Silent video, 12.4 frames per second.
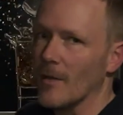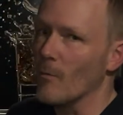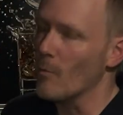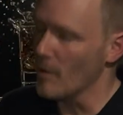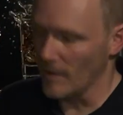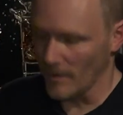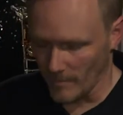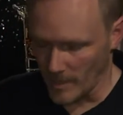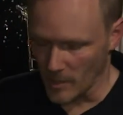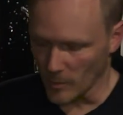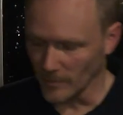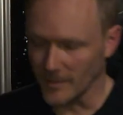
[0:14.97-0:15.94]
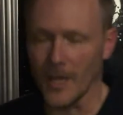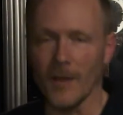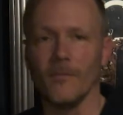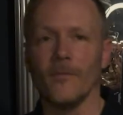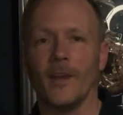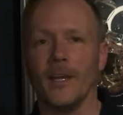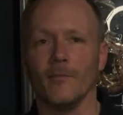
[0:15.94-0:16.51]
one of my all-time
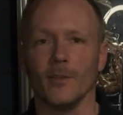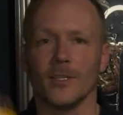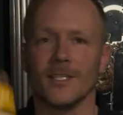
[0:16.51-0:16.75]
favourites,